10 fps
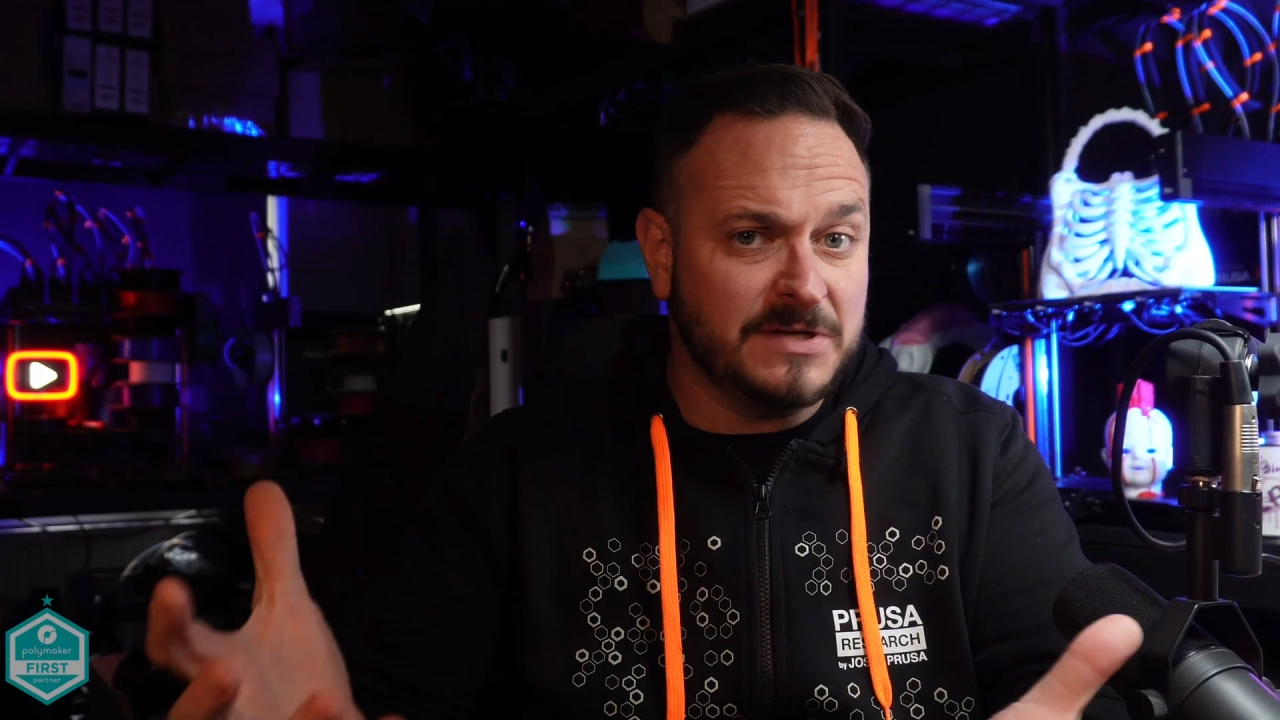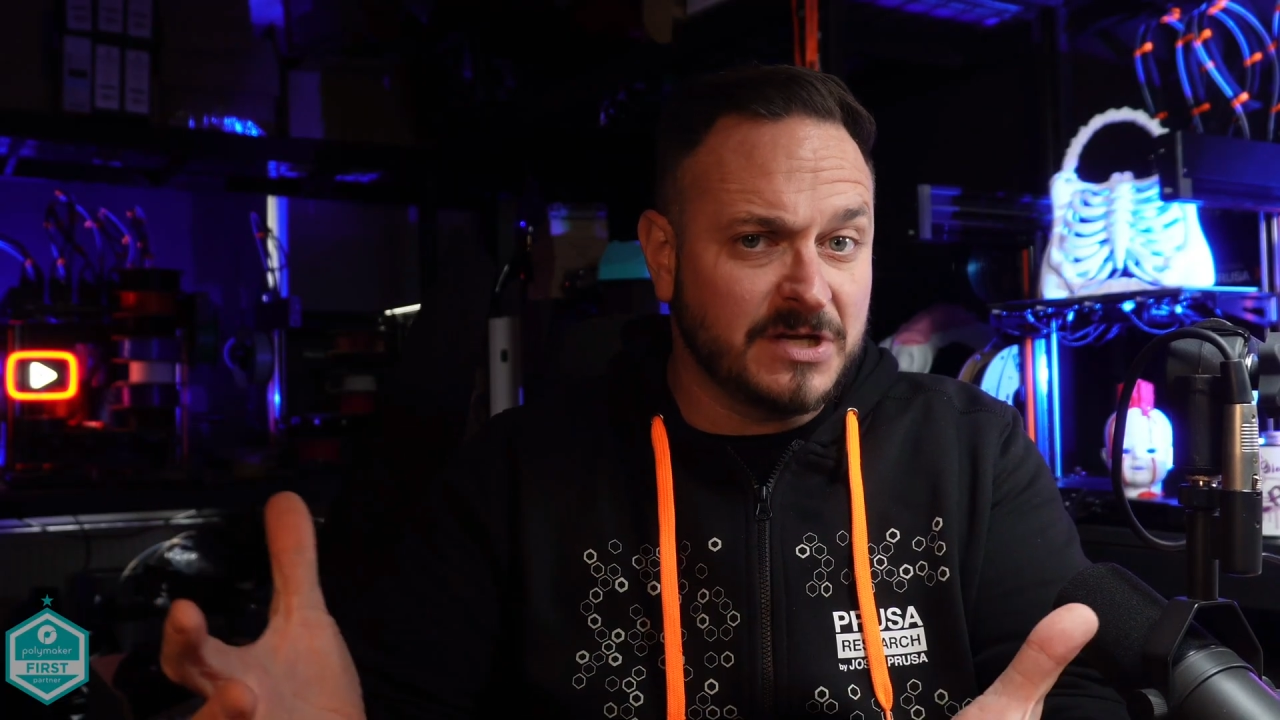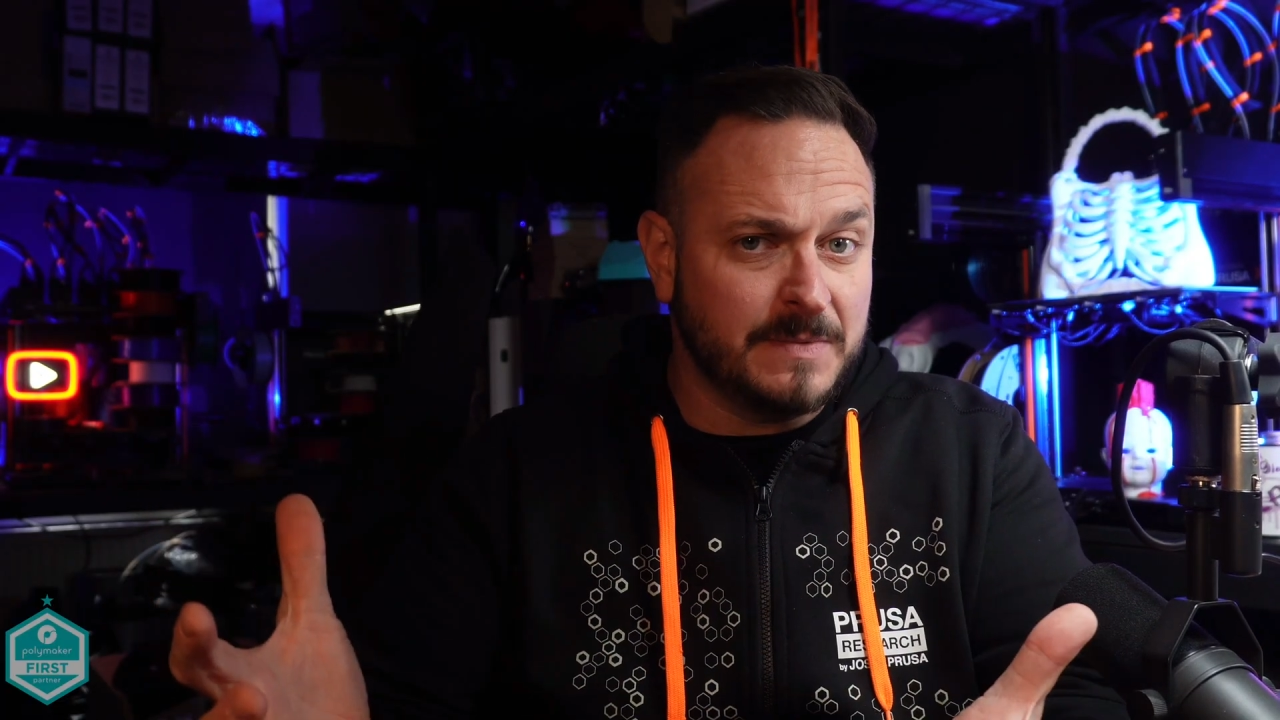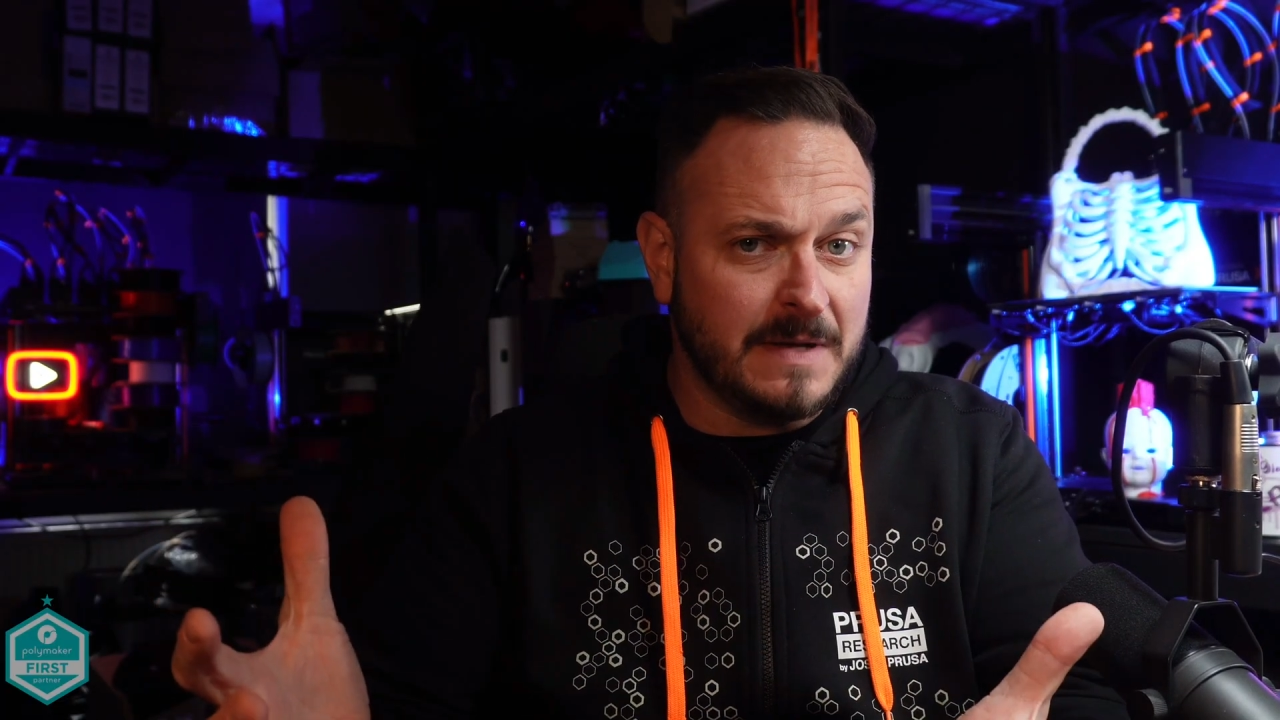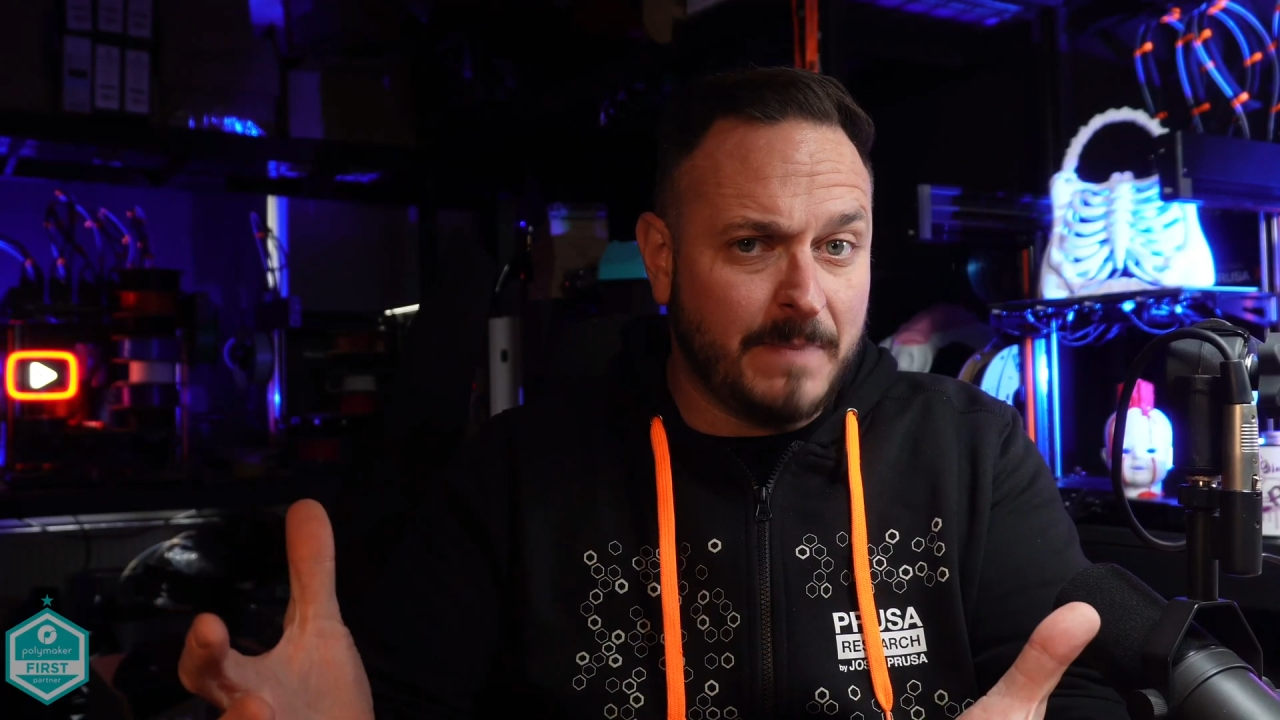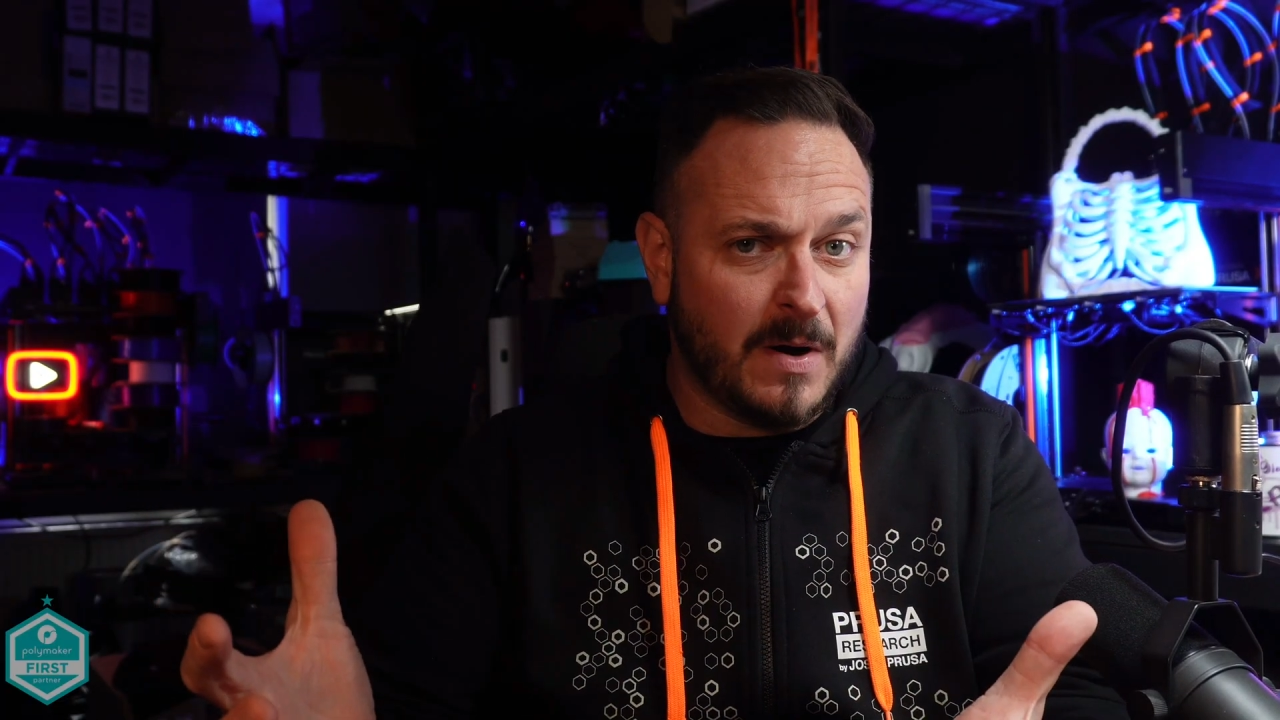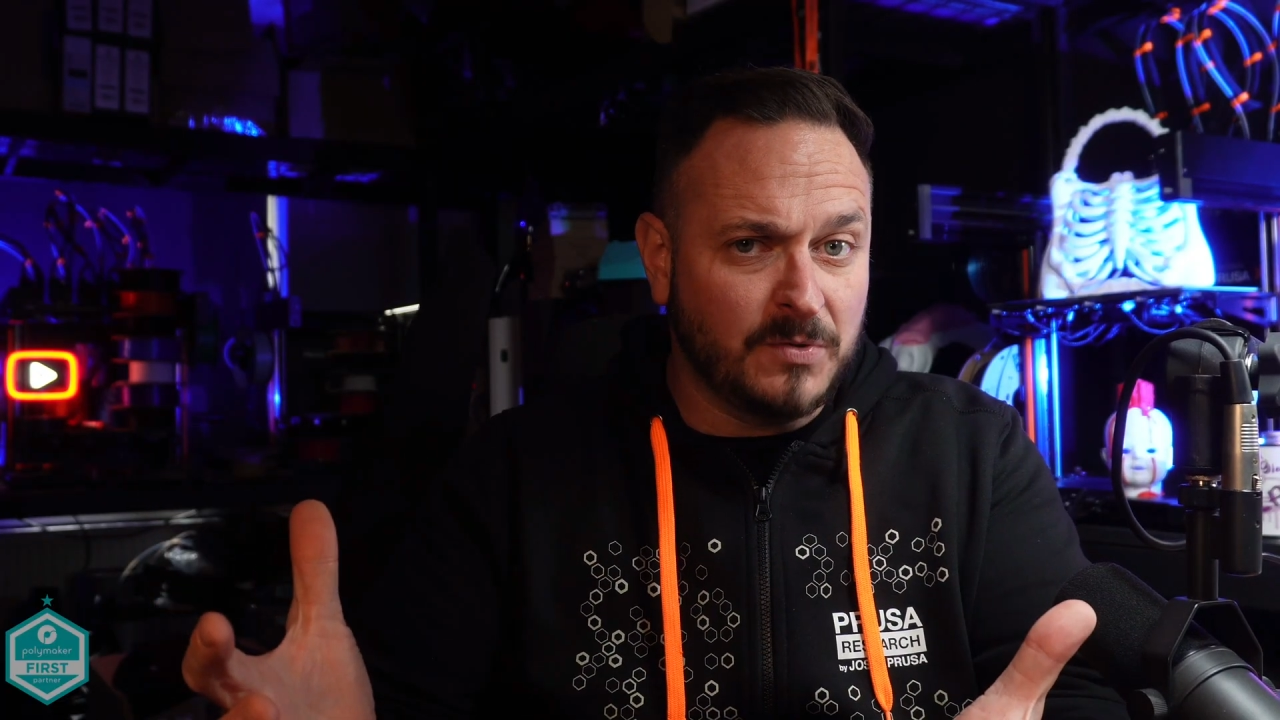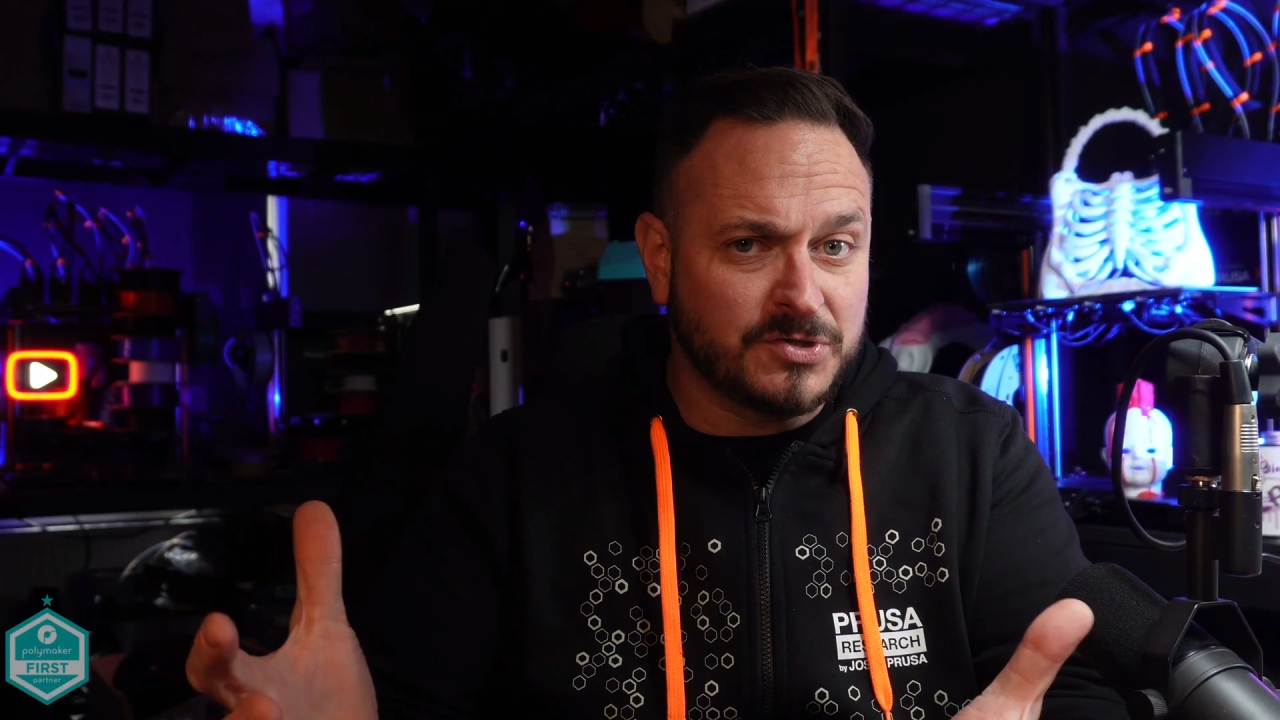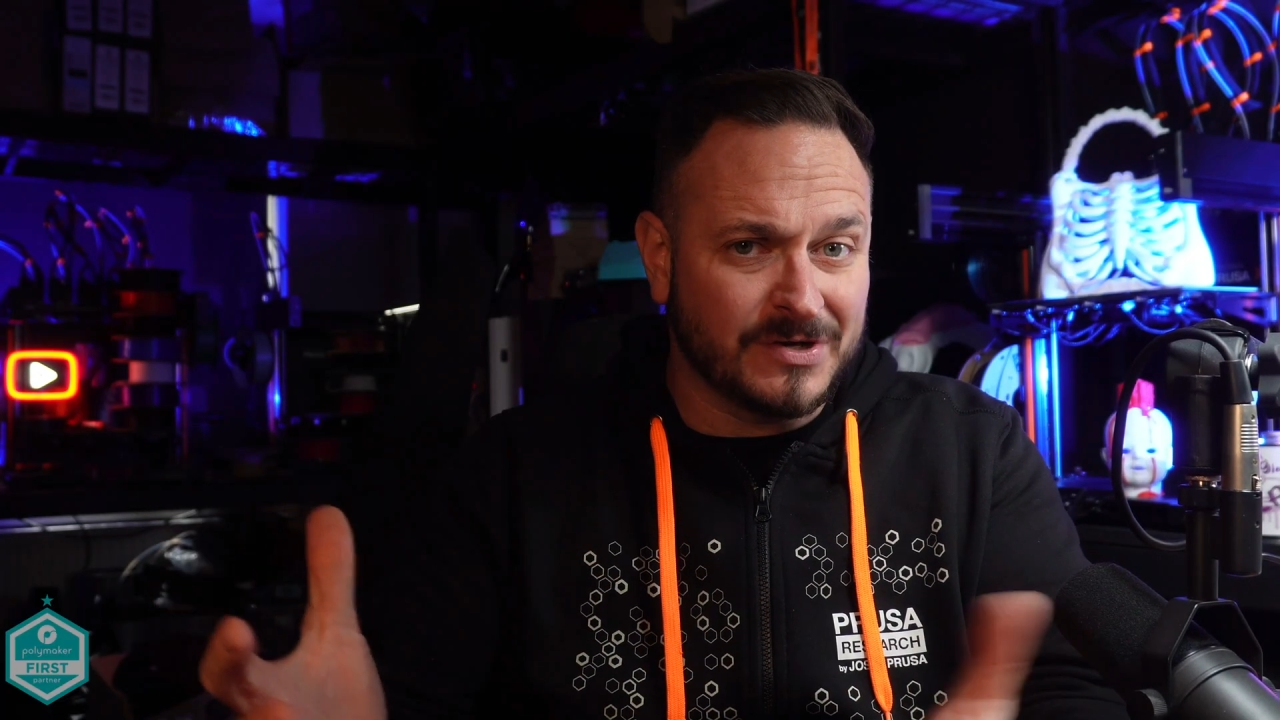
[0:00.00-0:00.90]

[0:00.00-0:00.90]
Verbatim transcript: going to be a bolt on.